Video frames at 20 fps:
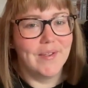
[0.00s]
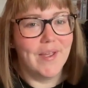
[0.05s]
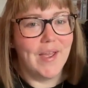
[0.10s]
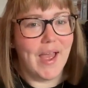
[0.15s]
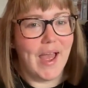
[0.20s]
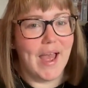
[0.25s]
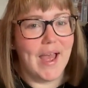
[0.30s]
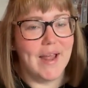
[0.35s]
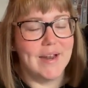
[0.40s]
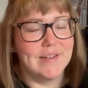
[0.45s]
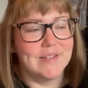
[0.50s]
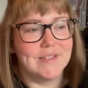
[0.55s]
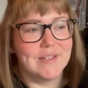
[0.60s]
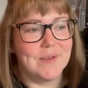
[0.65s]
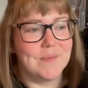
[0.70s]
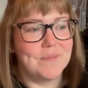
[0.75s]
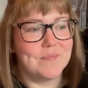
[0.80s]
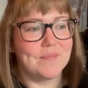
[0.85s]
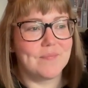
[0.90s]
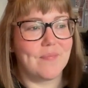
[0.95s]
And
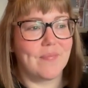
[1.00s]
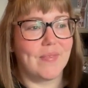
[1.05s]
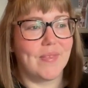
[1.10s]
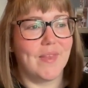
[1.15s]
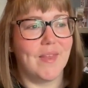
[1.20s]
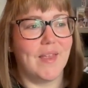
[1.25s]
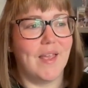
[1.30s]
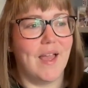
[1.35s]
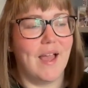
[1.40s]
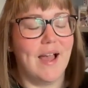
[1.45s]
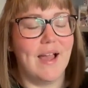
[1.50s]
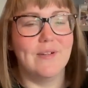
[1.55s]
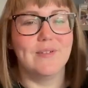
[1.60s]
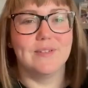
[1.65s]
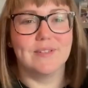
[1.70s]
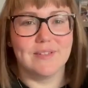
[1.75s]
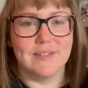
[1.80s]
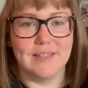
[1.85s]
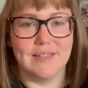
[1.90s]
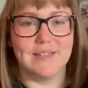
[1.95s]
I
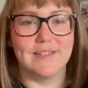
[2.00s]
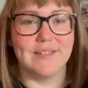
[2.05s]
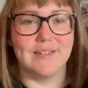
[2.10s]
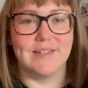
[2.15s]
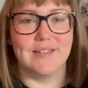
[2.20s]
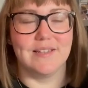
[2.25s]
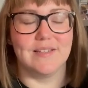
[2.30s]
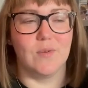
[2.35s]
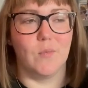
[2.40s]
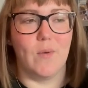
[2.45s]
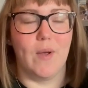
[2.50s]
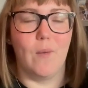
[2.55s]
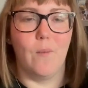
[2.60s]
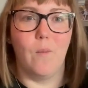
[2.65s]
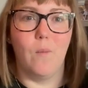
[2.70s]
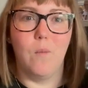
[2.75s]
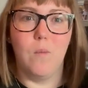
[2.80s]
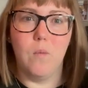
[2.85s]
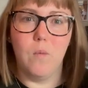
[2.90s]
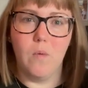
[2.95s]
was listening to this and
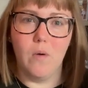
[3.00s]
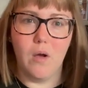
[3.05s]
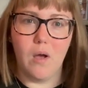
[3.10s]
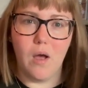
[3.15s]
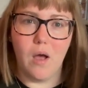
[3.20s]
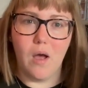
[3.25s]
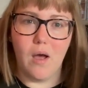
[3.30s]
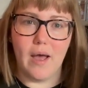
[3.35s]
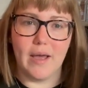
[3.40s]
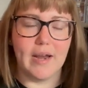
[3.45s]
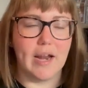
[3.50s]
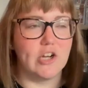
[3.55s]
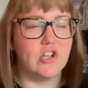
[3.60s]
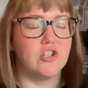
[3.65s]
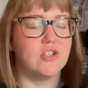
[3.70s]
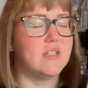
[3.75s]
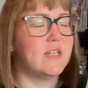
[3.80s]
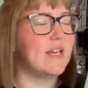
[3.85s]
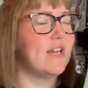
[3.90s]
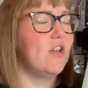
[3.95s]
went, what? And I
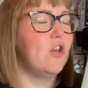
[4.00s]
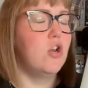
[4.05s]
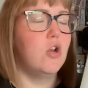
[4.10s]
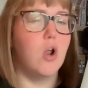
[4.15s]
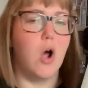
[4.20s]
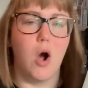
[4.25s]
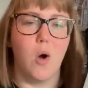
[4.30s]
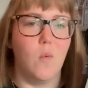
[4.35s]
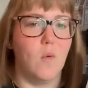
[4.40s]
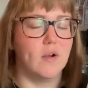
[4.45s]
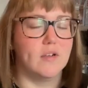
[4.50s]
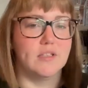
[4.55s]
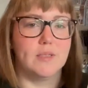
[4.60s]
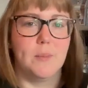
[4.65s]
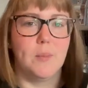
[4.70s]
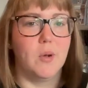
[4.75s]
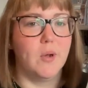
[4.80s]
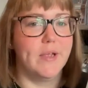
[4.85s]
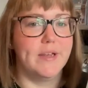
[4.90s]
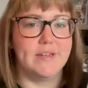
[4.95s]
just did not want to
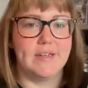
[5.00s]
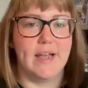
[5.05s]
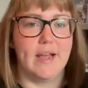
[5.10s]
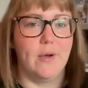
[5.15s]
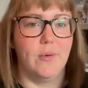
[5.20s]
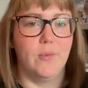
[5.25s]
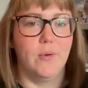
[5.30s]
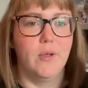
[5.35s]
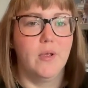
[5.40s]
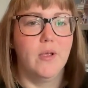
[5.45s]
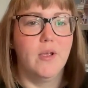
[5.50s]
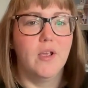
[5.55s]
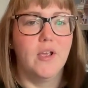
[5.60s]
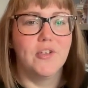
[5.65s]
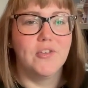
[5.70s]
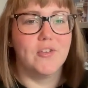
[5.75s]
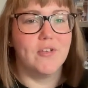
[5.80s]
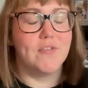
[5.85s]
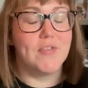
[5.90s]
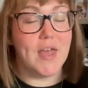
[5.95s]
put it down.
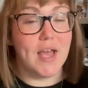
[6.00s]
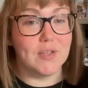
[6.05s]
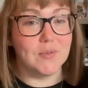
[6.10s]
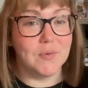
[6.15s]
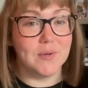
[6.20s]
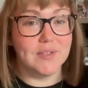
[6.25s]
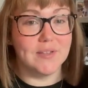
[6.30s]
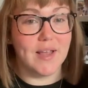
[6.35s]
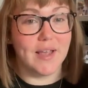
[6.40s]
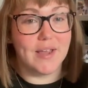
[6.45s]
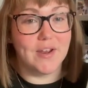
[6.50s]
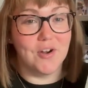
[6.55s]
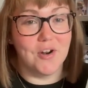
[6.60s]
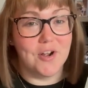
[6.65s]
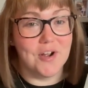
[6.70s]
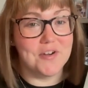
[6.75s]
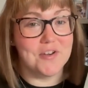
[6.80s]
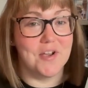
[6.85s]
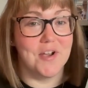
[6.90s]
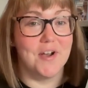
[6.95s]
So if that's what it's like in
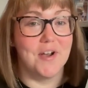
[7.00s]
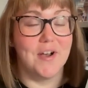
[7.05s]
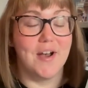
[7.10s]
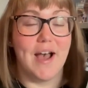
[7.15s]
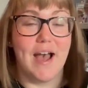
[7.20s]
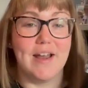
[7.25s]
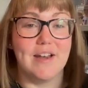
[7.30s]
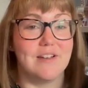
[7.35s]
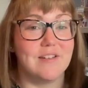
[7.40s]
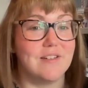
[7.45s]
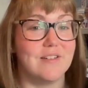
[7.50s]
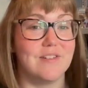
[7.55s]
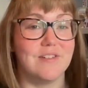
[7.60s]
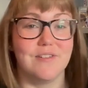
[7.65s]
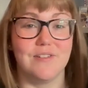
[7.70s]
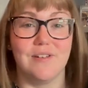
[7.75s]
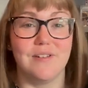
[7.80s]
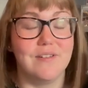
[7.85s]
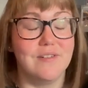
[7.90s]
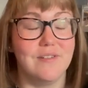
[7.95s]
audio, I
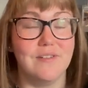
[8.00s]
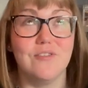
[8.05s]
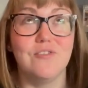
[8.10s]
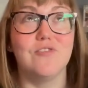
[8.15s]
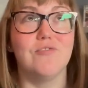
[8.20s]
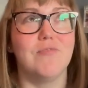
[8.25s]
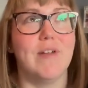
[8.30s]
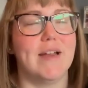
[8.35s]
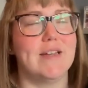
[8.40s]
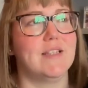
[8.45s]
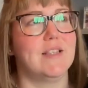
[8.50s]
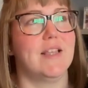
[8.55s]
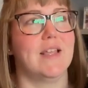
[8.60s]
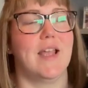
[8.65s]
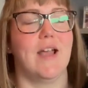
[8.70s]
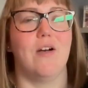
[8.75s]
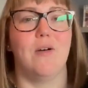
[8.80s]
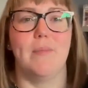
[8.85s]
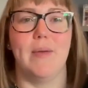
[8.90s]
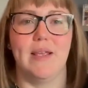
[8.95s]
dread to think
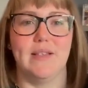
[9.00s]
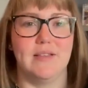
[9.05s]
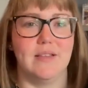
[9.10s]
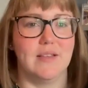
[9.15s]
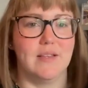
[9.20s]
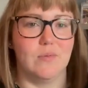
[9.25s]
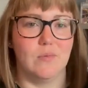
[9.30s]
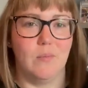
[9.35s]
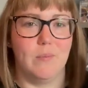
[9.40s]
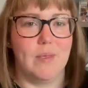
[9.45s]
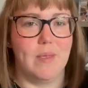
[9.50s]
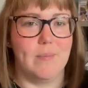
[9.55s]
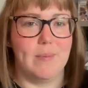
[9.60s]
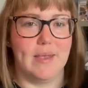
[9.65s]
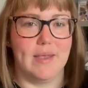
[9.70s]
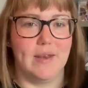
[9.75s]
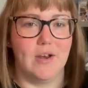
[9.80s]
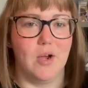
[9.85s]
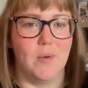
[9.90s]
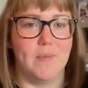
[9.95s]
how amazing this will be
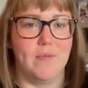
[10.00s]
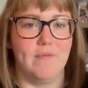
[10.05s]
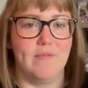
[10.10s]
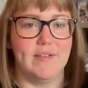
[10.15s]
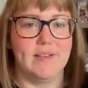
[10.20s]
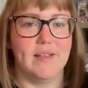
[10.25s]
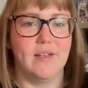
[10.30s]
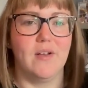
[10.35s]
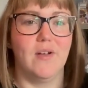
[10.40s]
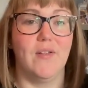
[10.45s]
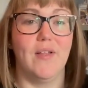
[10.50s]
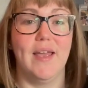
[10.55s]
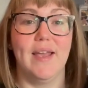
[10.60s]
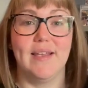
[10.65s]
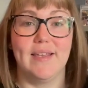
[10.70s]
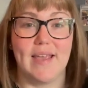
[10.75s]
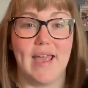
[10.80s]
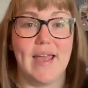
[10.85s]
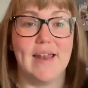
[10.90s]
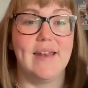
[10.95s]
picking it up in physical.
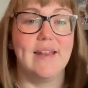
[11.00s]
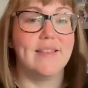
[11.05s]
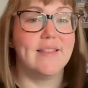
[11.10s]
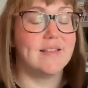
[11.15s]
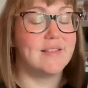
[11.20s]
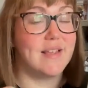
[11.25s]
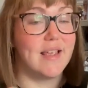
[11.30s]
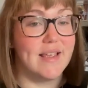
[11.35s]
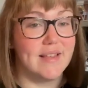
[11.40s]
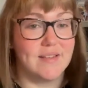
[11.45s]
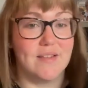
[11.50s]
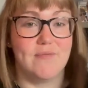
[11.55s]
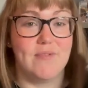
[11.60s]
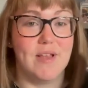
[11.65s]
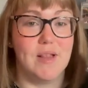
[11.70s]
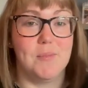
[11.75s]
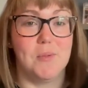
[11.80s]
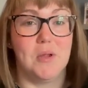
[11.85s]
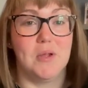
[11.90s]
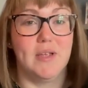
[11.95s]
Again, this is
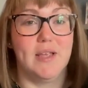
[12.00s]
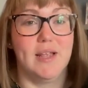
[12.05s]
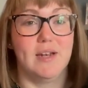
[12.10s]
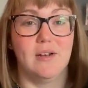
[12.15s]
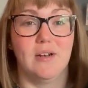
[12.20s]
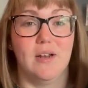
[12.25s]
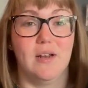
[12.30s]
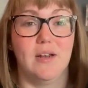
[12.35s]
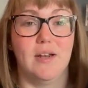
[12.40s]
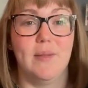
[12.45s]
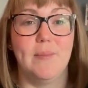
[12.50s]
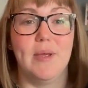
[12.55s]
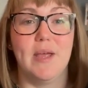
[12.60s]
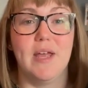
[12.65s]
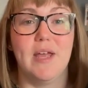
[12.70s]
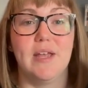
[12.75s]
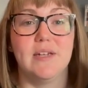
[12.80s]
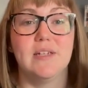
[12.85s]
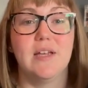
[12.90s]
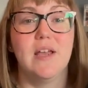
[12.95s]
available on Kindle
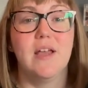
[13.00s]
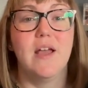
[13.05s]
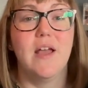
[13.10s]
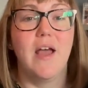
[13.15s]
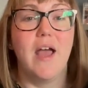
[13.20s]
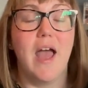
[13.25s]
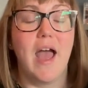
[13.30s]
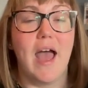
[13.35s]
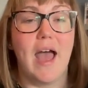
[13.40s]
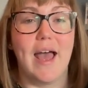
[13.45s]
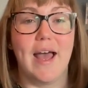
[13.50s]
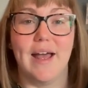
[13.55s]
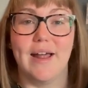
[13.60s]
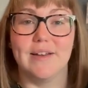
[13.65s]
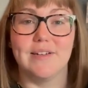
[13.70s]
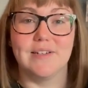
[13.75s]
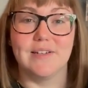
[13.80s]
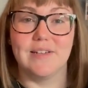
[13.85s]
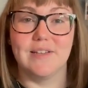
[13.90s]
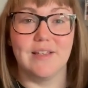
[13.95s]
Unlimited.
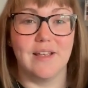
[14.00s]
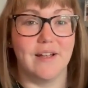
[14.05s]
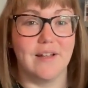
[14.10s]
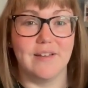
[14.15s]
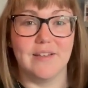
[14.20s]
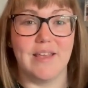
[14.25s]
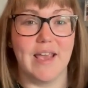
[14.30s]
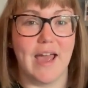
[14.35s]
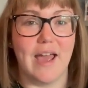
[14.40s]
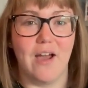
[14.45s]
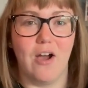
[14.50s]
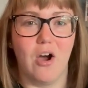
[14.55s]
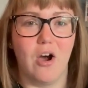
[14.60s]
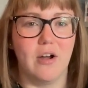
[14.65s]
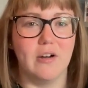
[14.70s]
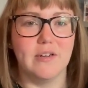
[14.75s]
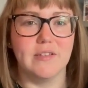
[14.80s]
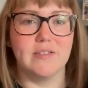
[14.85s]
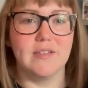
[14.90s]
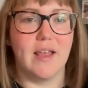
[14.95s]
And yeah,
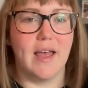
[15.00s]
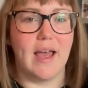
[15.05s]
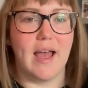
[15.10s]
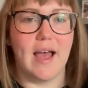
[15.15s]
honestly,